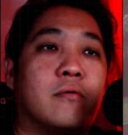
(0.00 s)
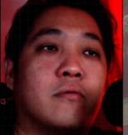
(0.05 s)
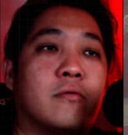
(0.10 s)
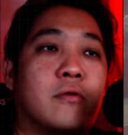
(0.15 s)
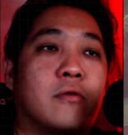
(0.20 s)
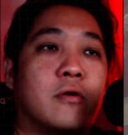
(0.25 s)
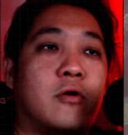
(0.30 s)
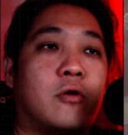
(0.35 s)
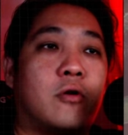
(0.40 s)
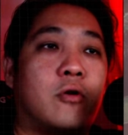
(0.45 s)

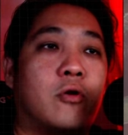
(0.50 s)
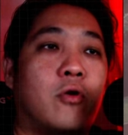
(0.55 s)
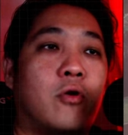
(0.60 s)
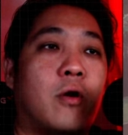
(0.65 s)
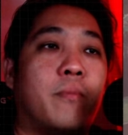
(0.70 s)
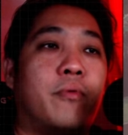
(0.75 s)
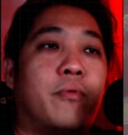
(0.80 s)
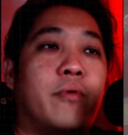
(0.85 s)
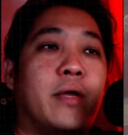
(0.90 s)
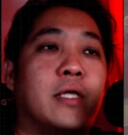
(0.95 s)

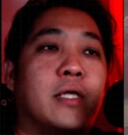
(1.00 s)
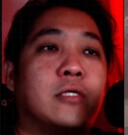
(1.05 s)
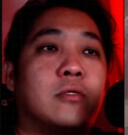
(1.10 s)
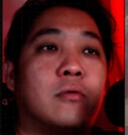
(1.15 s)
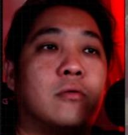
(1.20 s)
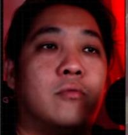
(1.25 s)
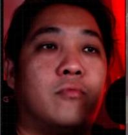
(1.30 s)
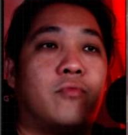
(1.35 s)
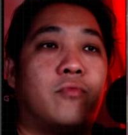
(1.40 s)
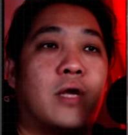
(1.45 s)
corroborates
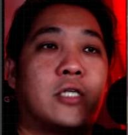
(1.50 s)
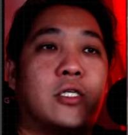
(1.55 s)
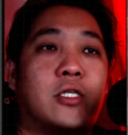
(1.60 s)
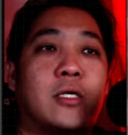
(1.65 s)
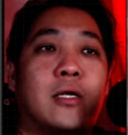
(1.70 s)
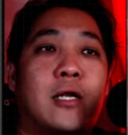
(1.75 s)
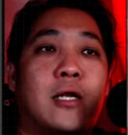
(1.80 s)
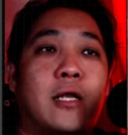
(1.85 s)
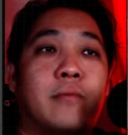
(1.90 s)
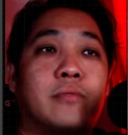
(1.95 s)

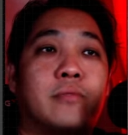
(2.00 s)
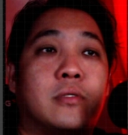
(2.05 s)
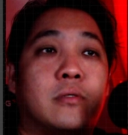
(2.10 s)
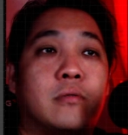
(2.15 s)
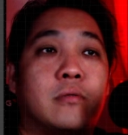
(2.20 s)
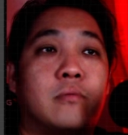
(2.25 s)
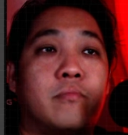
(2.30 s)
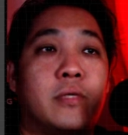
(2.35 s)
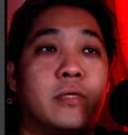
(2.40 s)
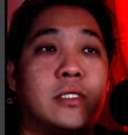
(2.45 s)
Russian claims.
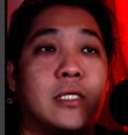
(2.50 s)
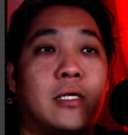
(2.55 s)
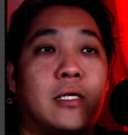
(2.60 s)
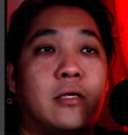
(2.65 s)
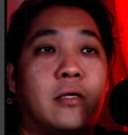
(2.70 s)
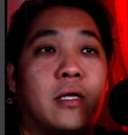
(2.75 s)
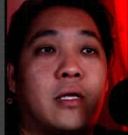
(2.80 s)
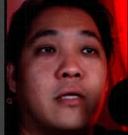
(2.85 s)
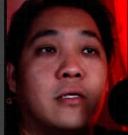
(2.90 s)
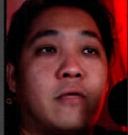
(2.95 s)
Basically,
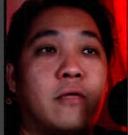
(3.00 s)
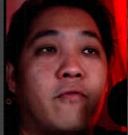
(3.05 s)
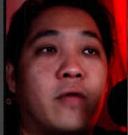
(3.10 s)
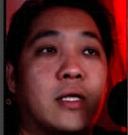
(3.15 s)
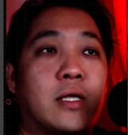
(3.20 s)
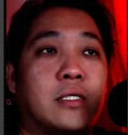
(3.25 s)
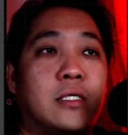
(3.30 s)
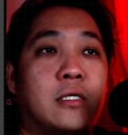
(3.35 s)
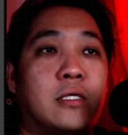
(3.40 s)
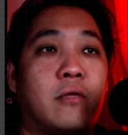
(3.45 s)
if you
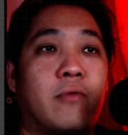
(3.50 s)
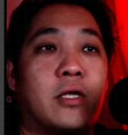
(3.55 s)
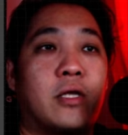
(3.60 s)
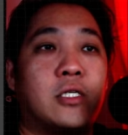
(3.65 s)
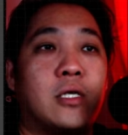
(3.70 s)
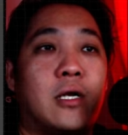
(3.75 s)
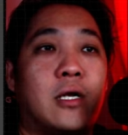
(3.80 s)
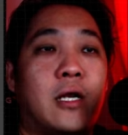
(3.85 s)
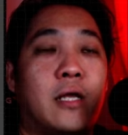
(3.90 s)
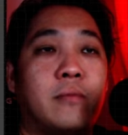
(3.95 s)
can see the
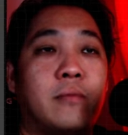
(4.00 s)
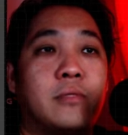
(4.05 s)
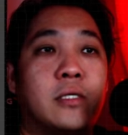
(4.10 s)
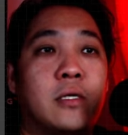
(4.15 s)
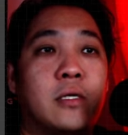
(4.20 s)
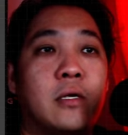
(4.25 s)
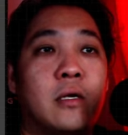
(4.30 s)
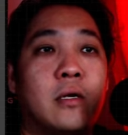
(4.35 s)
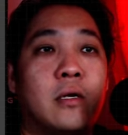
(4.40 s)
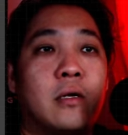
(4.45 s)
Russian claims,
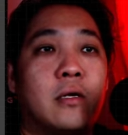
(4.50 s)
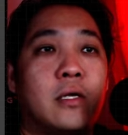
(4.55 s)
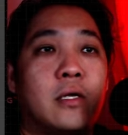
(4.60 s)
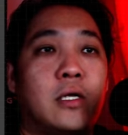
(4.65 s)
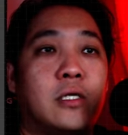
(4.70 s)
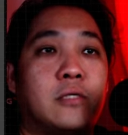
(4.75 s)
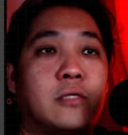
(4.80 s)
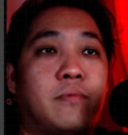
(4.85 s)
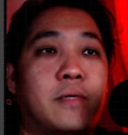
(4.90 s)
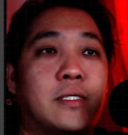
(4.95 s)

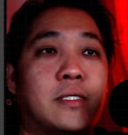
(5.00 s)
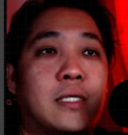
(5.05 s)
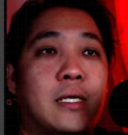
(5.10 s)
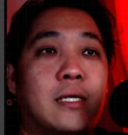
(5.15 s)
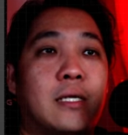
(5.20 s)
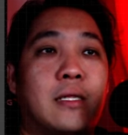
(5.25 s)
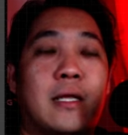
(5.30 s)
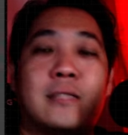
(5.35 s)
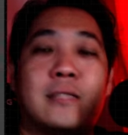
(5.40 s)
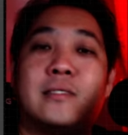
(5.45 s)
is
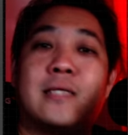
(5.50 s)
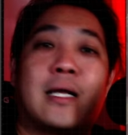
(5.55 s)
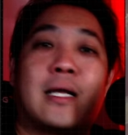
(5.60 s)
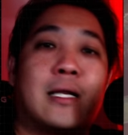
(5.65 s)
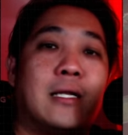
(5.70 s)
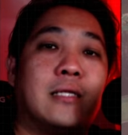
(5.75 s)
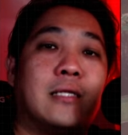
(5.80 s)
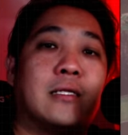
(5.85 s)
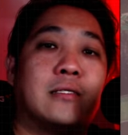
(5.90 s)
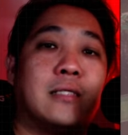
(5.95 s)
basically
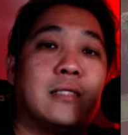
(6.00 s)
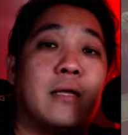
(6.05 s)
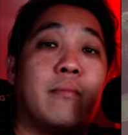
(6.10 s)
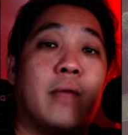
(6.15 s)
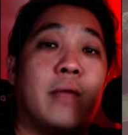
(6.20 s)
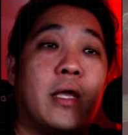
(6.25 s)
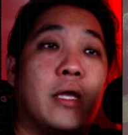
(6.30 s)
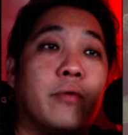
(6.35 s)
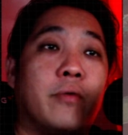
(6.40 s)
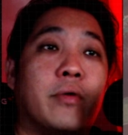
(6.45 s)
exactly the same
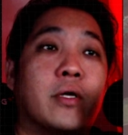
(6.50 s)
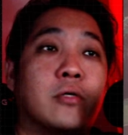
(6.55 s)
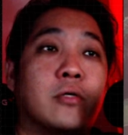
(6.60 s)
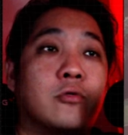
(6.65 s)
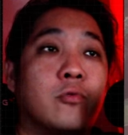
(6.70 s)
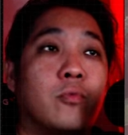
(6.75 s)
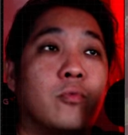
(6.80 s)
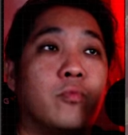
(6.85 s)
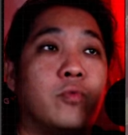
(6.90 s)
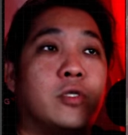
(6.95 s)
area.
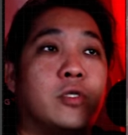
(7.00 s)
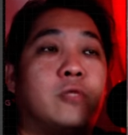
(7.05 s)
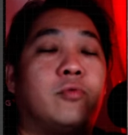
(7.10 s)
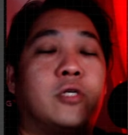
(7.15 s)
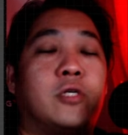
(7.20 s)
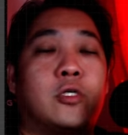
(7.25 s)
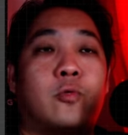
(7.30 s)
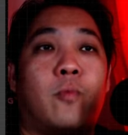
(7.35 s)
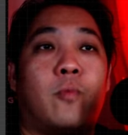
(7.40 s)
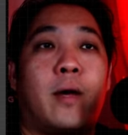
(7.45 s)
So, which
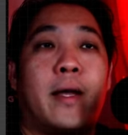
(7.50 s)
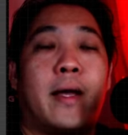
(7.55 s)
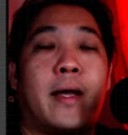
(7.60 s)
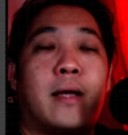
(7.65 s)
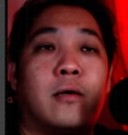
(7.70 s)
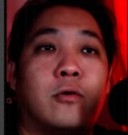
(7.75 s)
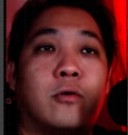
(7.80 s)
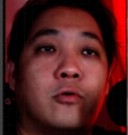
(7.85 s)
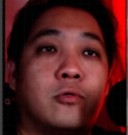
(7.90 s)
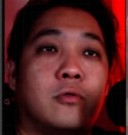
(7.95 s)
is why
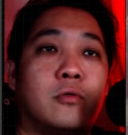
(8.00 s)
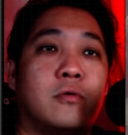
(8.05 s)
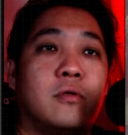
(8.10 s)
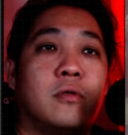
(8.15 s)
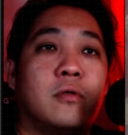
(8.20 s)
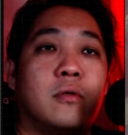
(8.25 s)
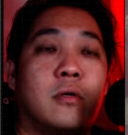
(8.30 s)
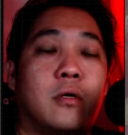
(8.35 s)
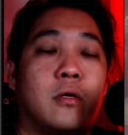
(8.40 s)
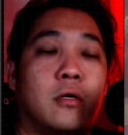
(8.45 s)
I also
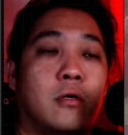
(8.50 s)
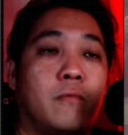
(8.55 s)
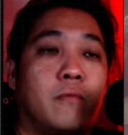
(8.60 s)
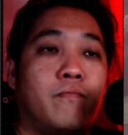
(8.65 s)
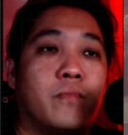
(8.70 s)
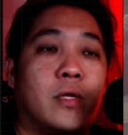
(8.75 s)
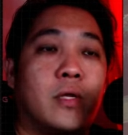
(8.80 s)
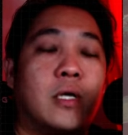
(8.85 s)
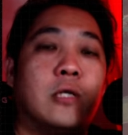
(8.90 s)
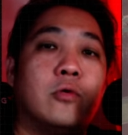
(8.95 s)

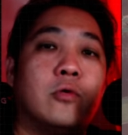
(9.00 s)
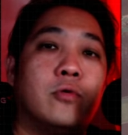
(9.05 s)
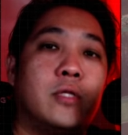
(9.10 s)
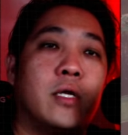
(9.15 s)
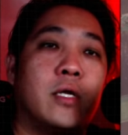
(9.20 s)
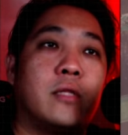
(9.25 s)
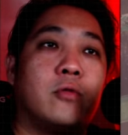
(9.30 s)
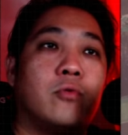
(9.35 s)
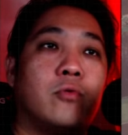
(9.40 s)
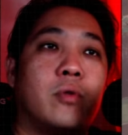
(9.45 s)

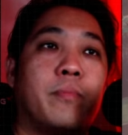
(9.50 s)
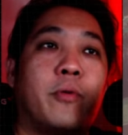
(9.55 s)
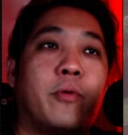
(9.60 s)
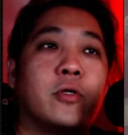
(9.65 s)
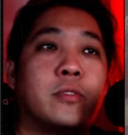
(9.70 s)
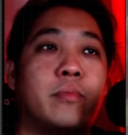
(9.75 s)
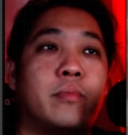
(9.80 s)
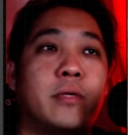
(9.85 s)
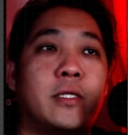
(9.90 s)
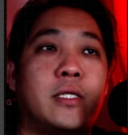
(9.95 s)
alluded to the
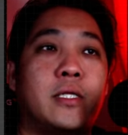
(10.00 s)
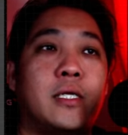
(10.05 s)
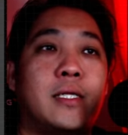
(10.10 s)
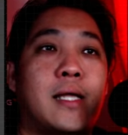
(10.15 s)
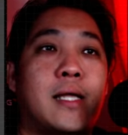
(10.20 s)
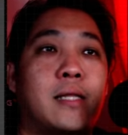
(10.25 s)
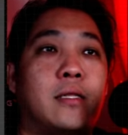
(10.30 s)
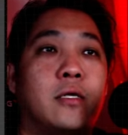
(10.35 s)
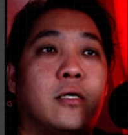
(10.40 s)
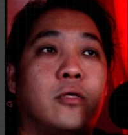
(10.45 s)
possibility
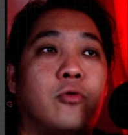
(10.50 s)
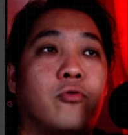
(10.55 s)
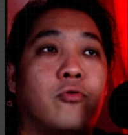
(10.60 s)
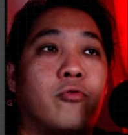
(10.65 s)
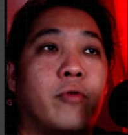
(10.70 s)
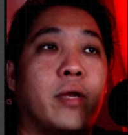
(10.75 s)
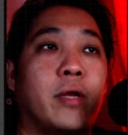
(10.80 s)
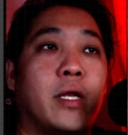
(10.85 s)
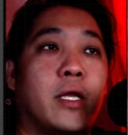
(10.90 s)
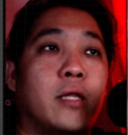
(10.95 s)
that the
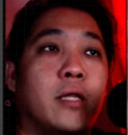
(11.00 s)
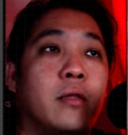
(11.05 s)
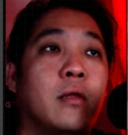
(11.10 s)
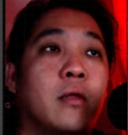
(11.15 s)
Ukrainian